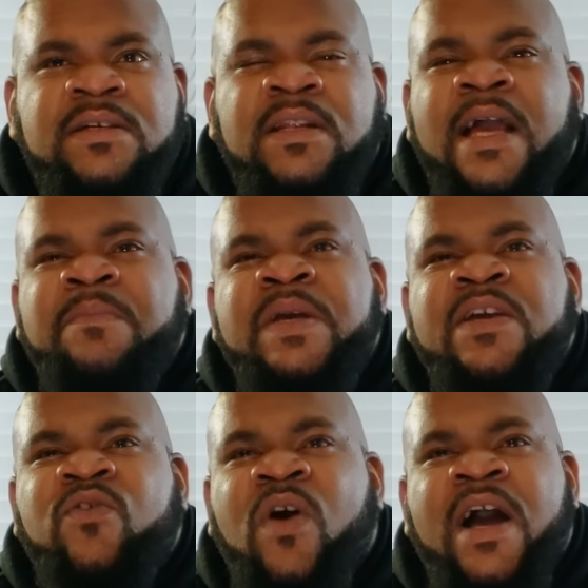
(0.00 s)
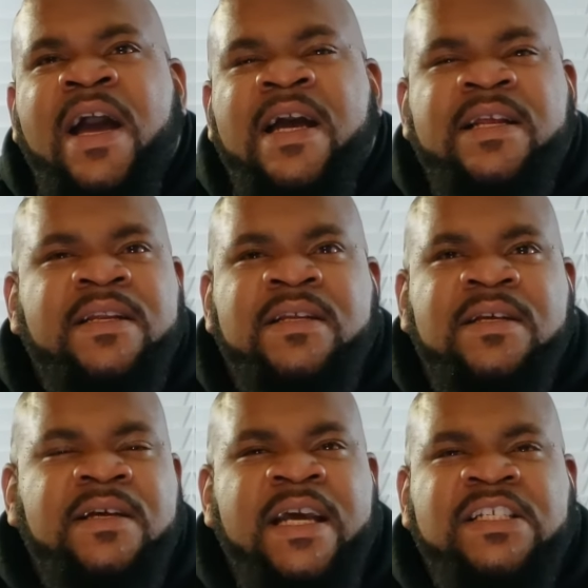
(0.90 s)
like me, Grind,
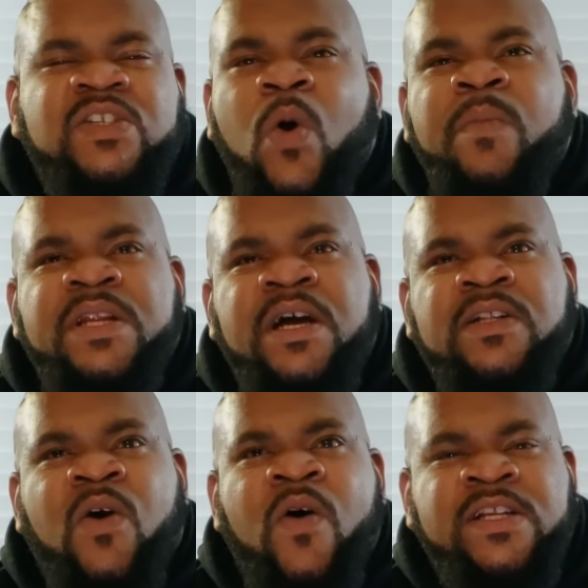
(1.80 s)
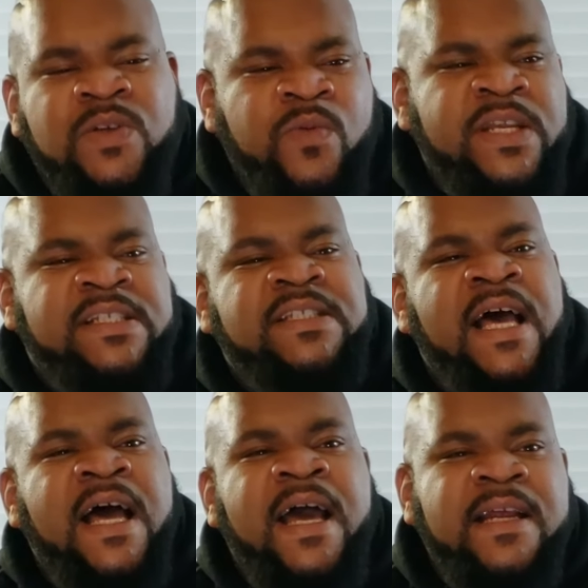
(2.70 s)
and so many other artists on this
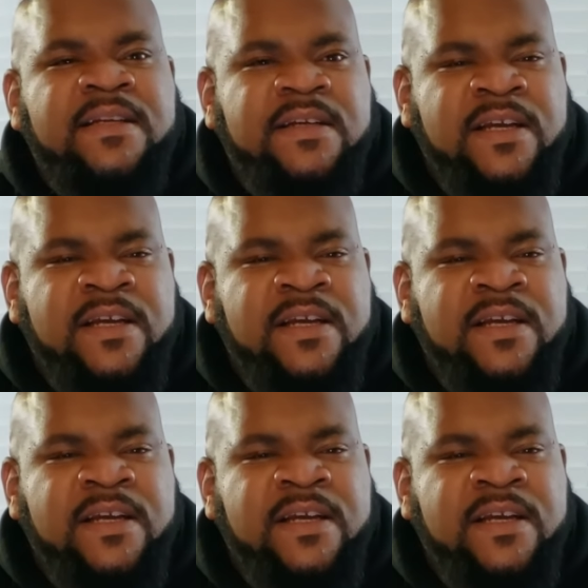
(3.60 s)
side,